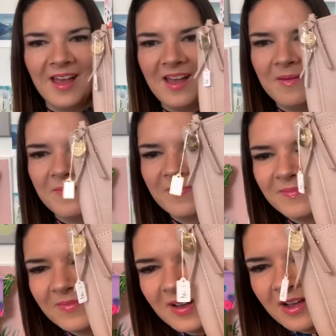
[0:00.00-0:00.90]

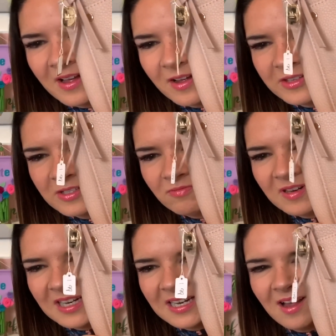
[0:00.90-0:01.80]
I just
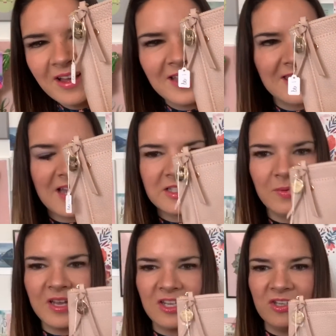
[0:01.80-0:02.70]
really like that.
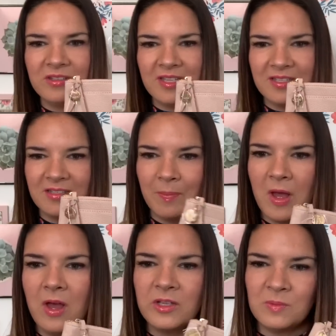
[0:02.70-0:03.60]
So I could use this as a
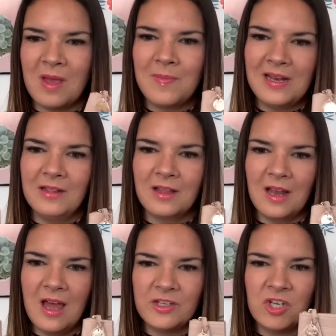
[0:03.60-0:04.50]
purse, maybe a little
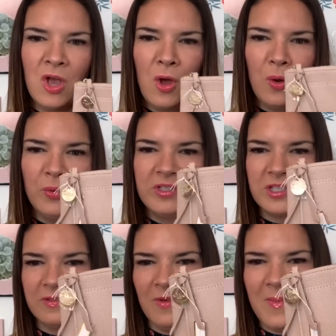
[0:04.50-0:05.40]
clutch, or
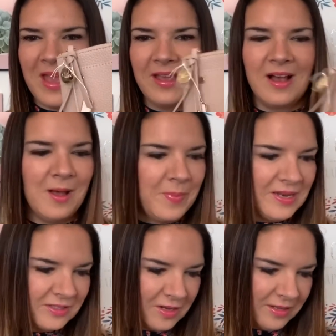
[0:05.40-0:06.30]
just for makeup.
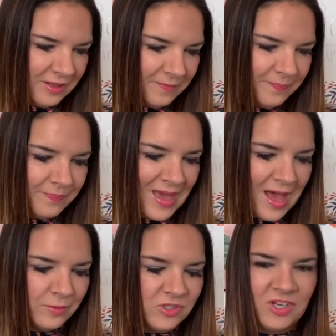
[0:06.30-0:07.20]
And it's got a little
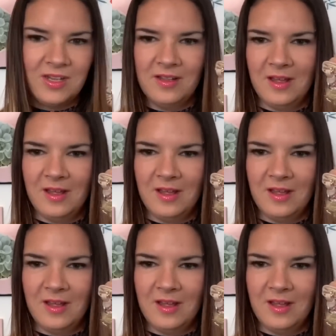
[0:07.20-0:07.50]
pouch